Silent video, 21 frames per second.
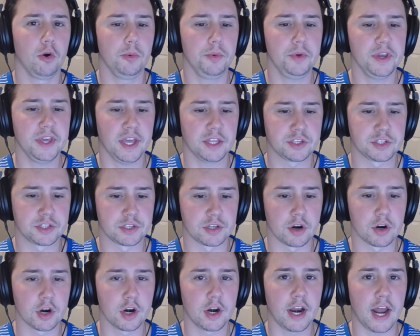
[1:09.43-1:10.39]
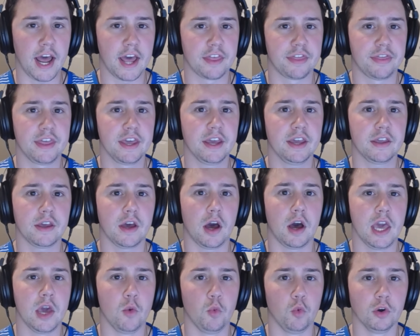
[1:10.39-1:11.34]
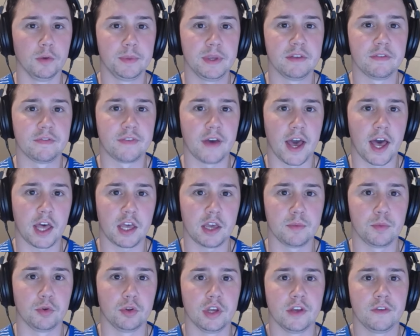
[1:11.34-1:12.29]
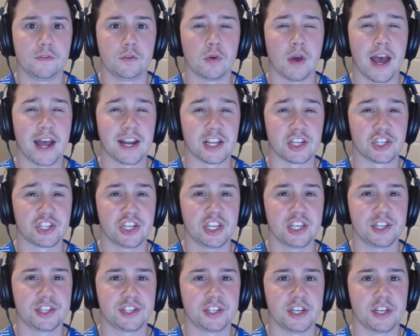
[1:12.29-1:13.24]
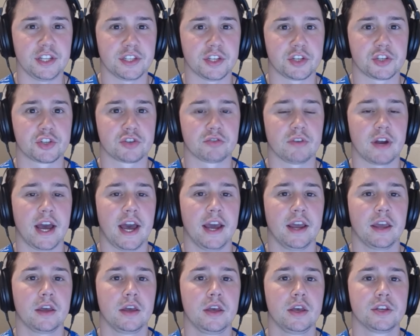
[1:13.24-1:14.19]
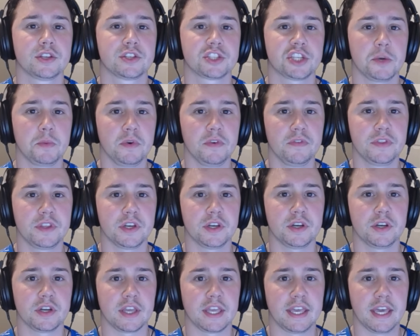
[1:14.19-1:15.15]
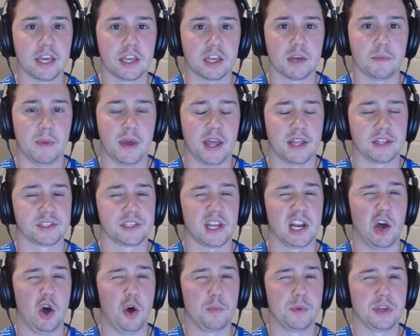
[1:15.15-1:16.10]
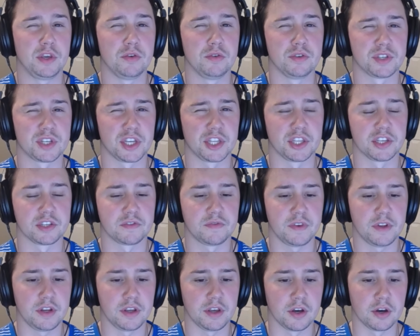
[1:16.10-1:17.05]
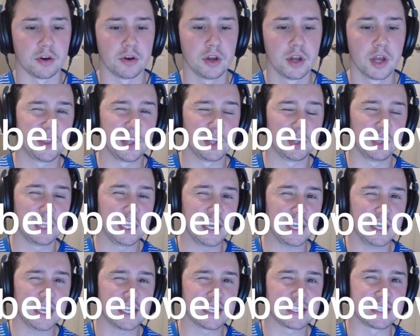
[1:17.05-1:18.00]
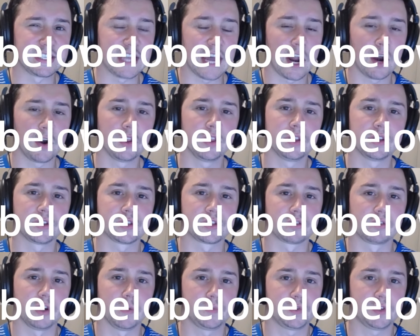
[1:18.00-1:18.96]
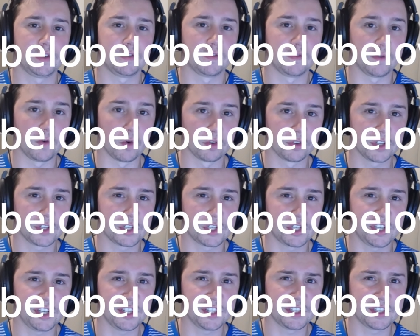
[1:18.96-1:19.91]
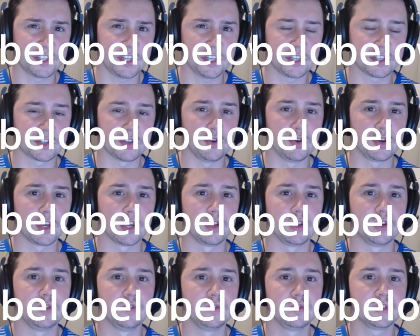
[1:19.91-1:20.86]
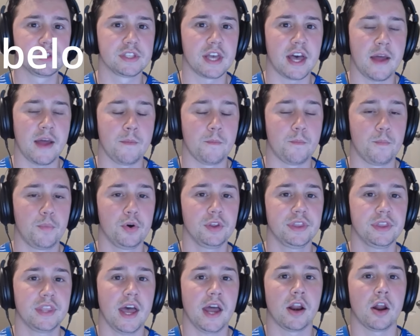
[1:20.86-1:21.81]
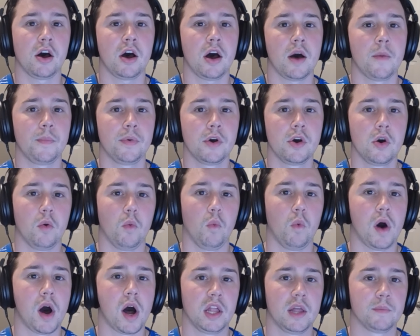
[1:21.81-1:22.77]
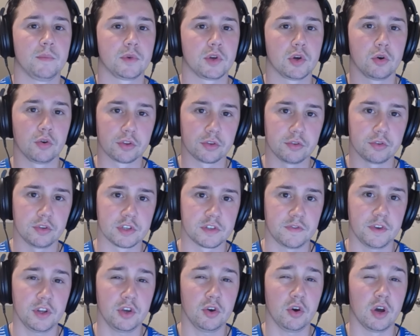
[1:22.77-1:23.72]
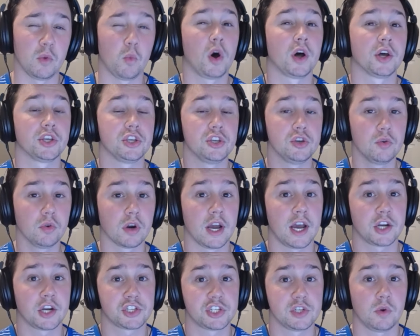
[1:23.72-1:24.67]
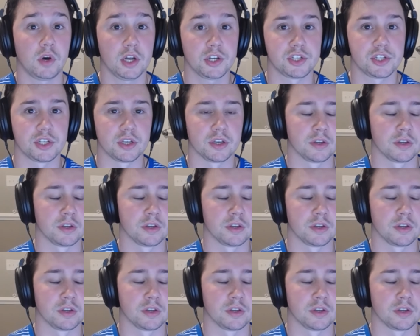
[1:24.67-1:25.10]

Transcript: we get started, I think it would be valuable if you had a cheat sheet to track some of the Git commands that I'll be using in this video. The link is down in the description for this cheat sheet, so you can use that and put that up while I'm going through this video and while you are actually watching